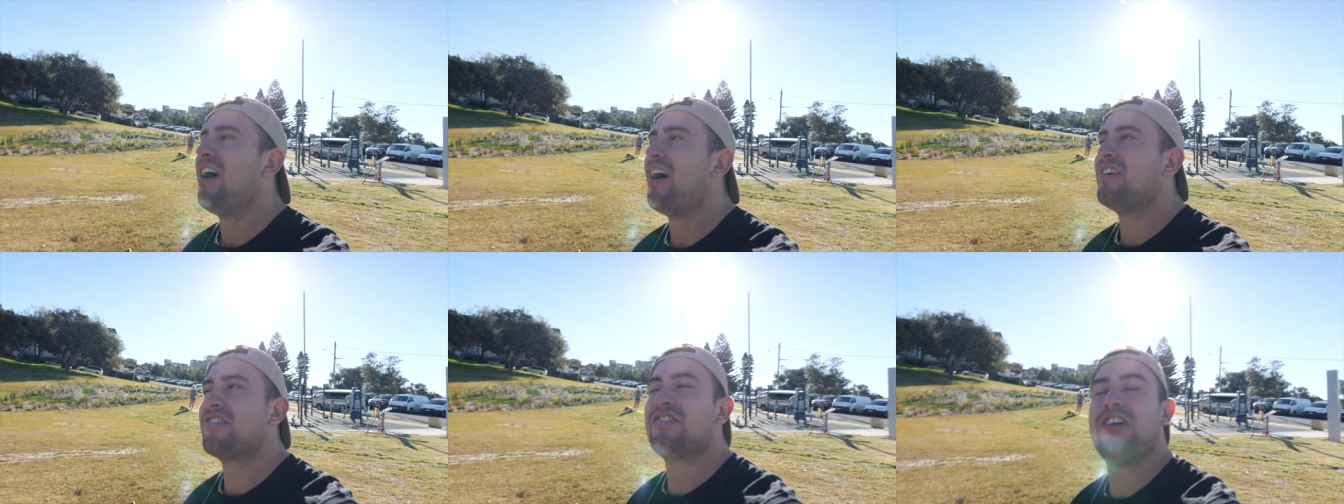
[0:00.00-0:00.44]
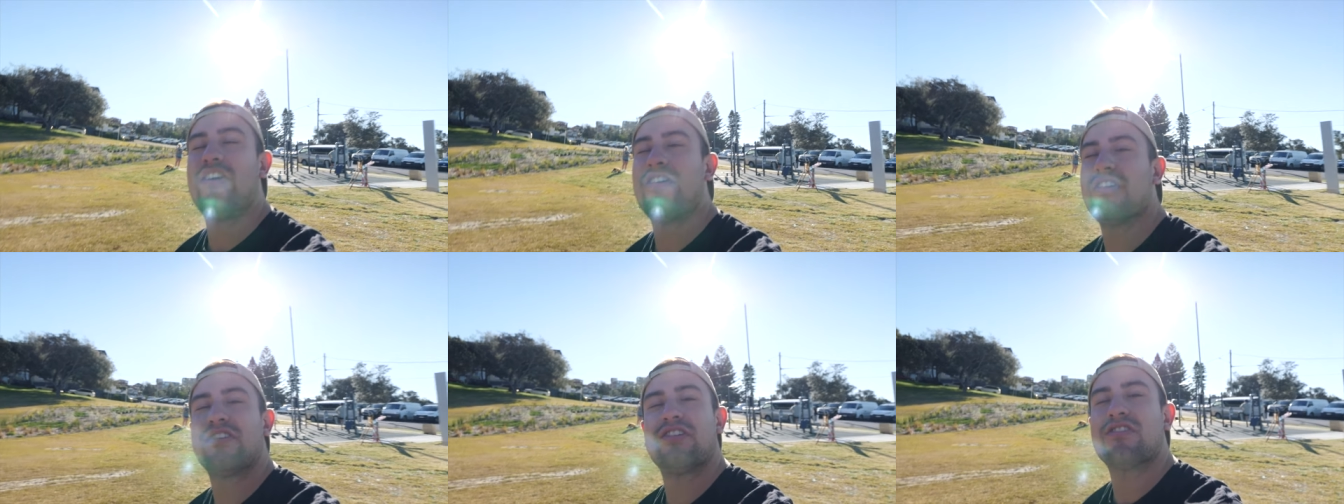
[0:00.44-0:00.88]
I just know
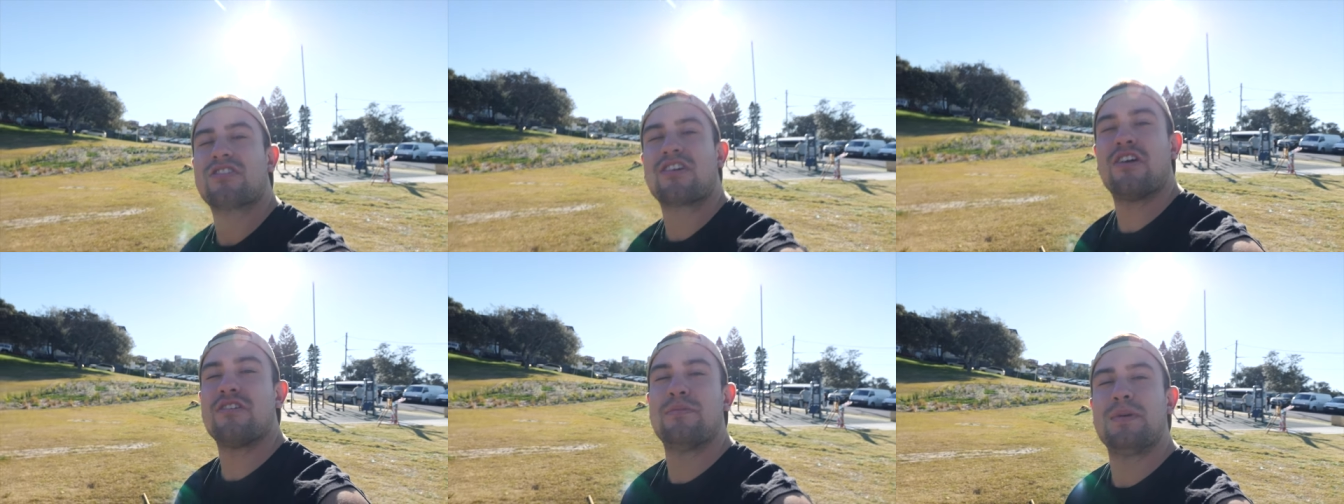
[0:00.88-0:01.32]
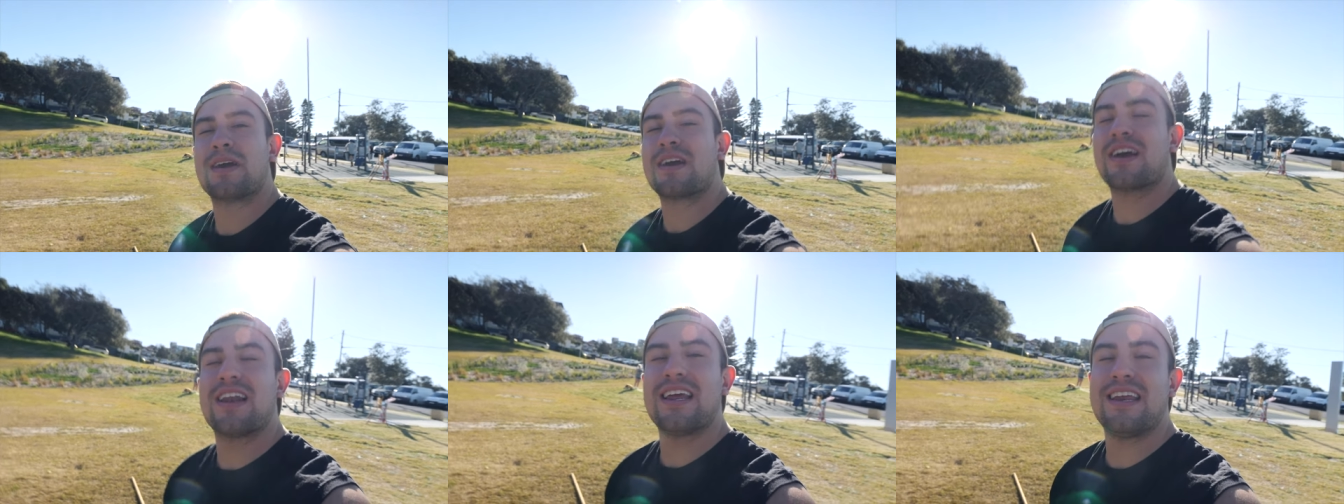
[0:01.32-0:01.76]
that it's going to be a
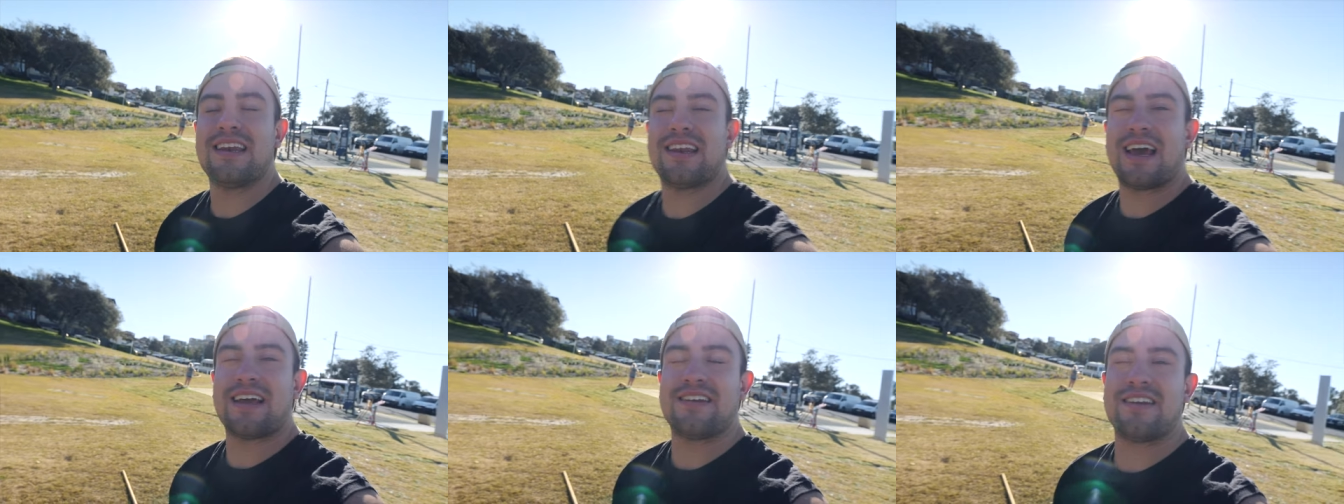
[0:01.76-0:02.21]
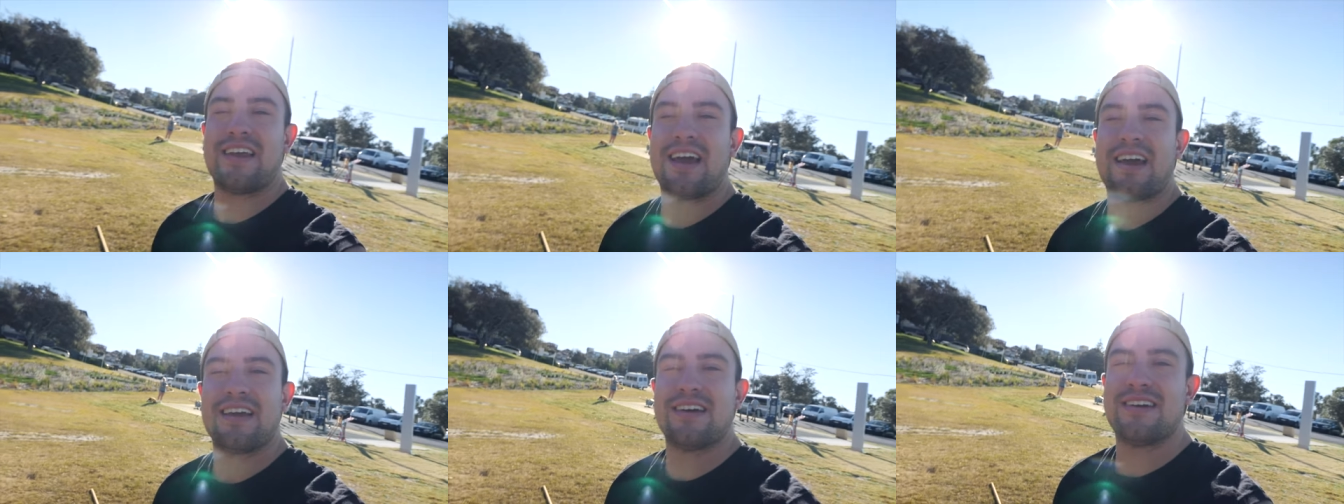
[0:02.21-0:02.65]
clean day
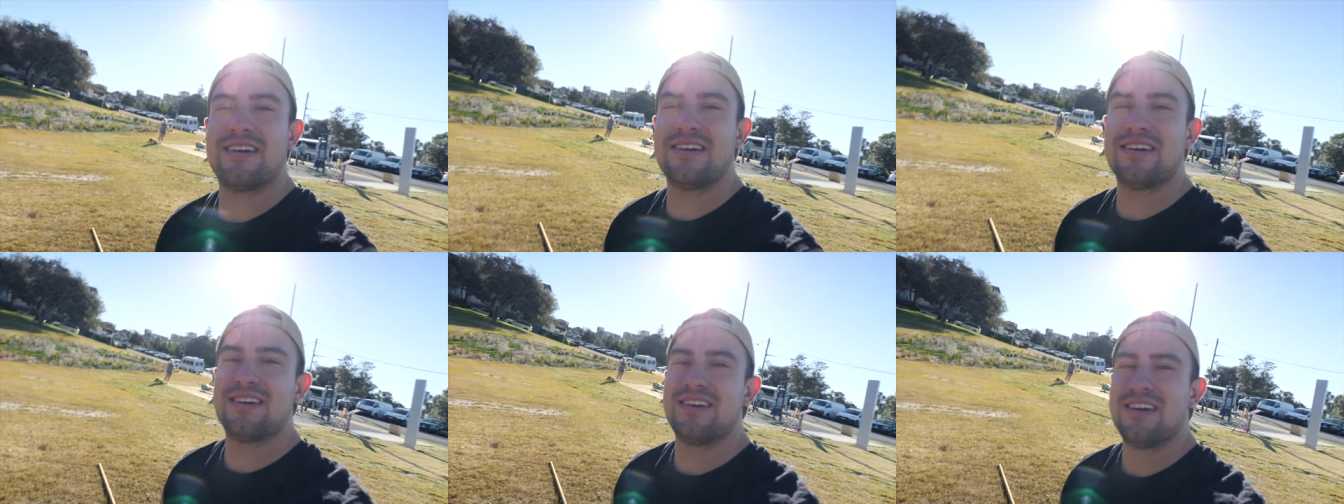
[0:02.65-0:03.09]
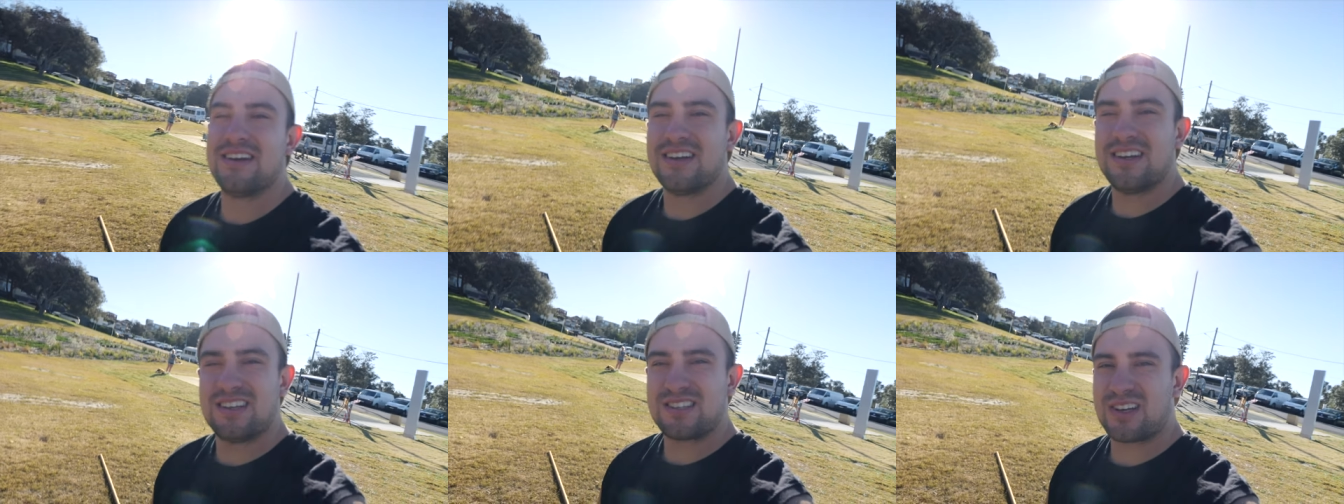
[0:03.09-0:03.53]
today,
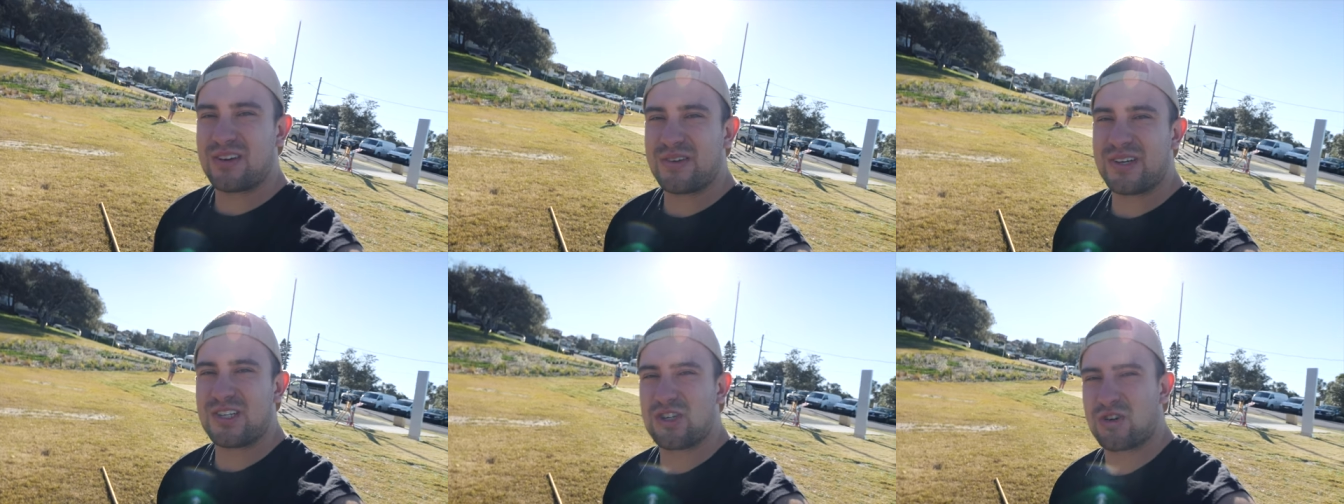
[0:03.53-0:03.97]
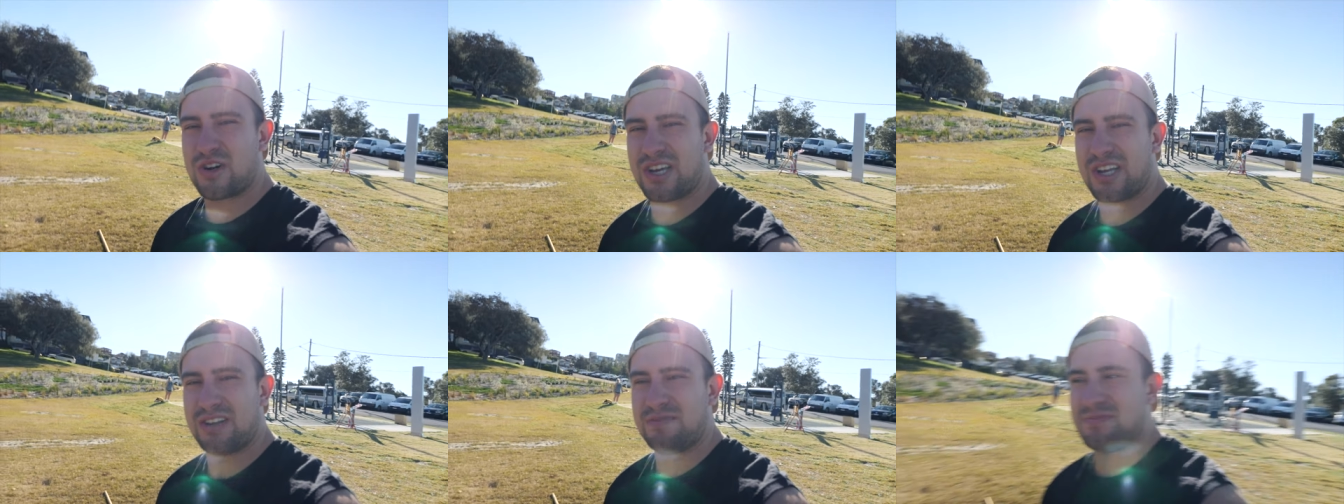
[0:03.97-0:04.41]
so enjoy.